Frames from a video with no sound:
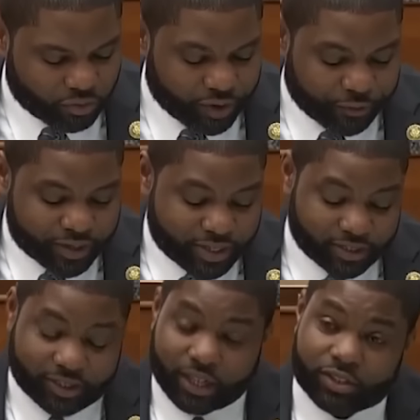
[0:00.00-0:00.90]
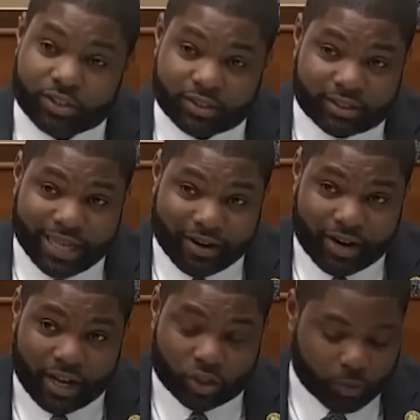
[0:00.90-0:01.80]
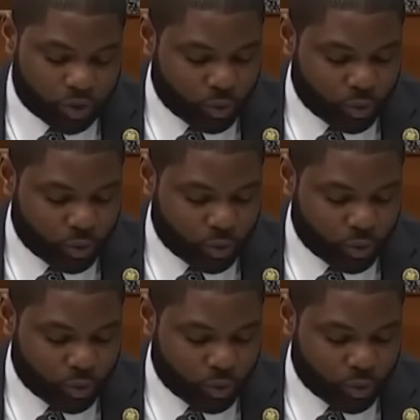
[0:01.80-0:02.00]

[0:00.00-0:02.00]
Reference. This is this is Saturday, October